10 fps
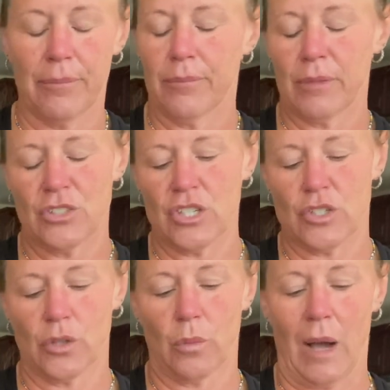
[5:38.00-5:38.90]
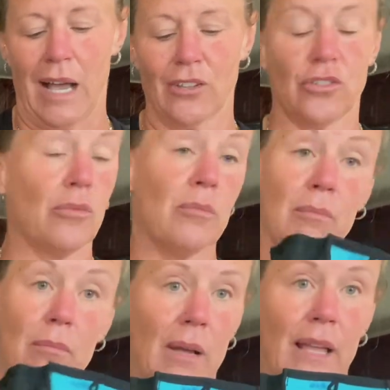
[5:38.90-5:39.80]
Much easier to wash,
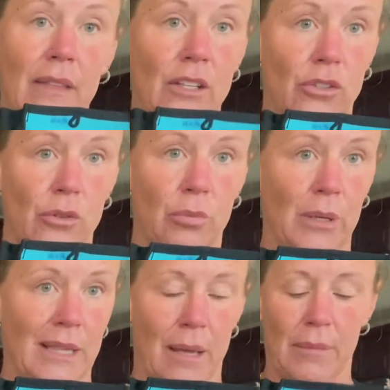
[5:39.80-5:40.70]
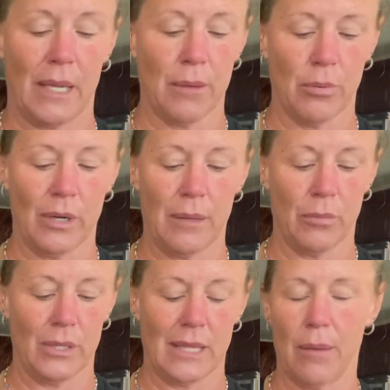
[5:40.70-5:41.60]
and they do print them. They can
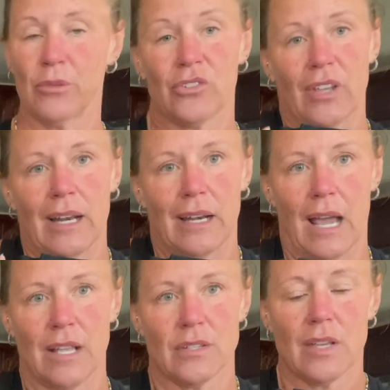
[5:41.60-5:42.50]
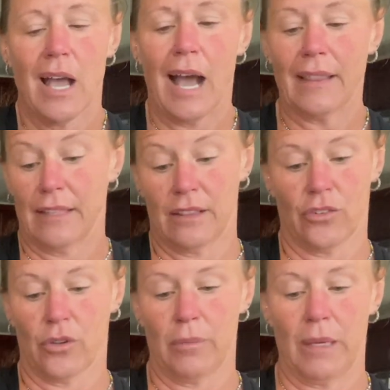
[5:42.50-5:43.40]
imprint them, which is kind of nice. I think this
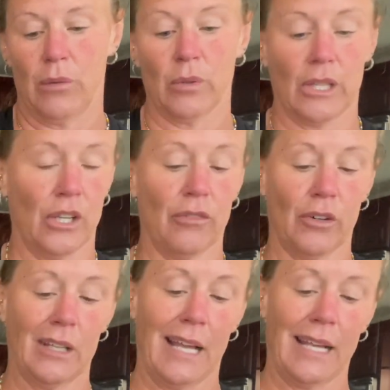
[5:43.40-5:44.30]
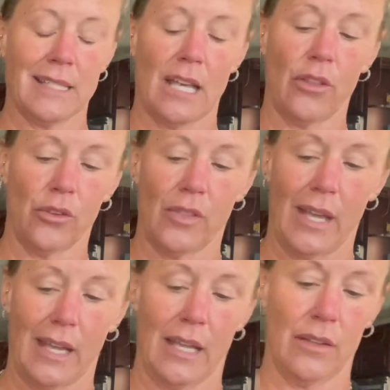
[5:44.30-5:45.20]
could be really good for clients. The other
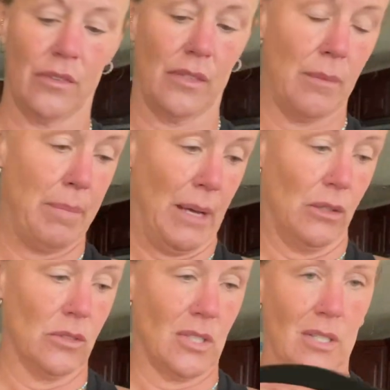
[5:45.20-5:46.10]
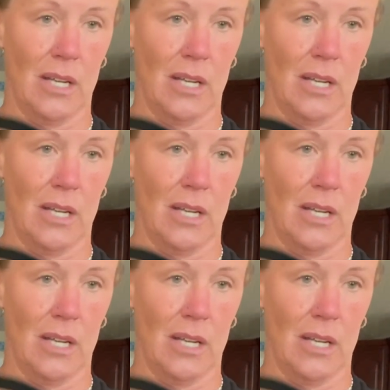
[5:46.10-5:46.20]
thing is the belt.